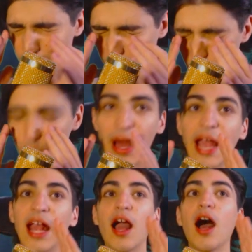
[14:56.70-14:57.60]
oh
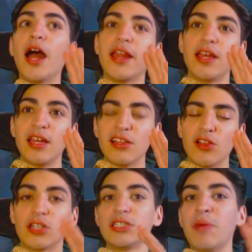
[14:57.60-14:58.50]
my god, he
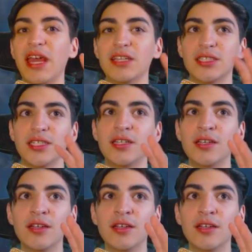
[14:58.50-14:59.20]
looks amazing.